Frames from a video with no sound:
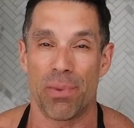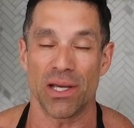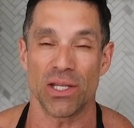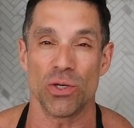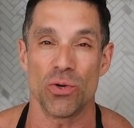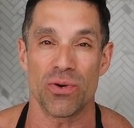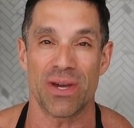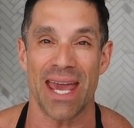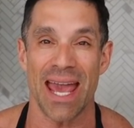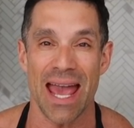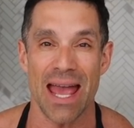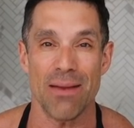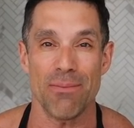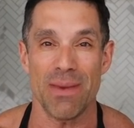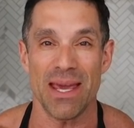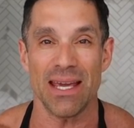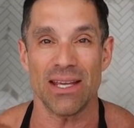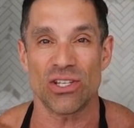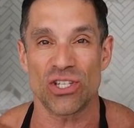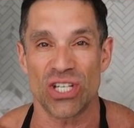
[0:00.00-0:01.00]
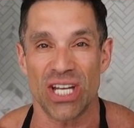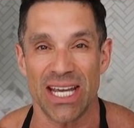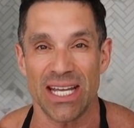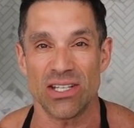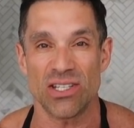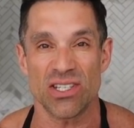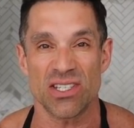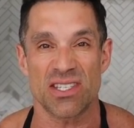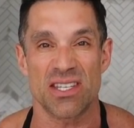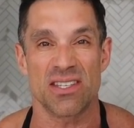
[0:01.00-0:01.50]
but you can make
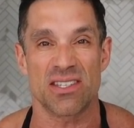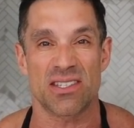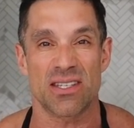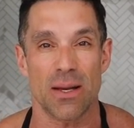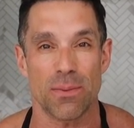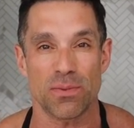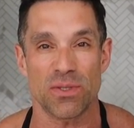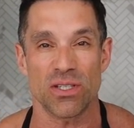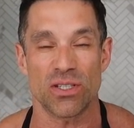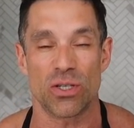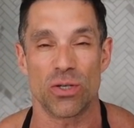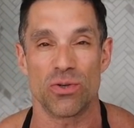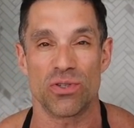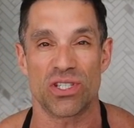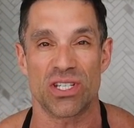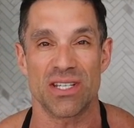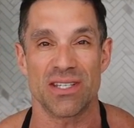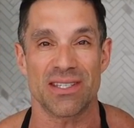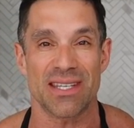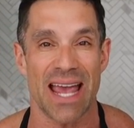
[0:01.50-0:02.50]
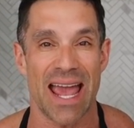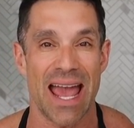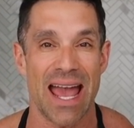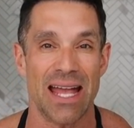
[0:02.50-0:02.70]
changes and substitutions